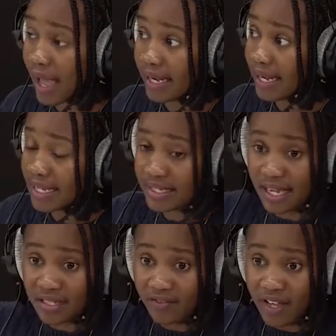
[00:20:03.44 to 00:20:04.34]
I land
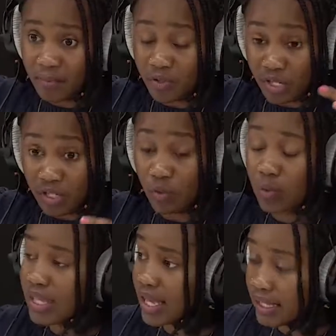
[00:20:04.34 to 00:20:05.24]
at Vybez Radio
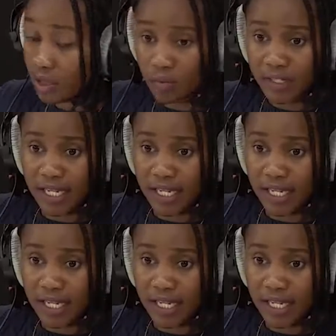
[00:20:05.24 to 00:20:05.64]
with a helicopter.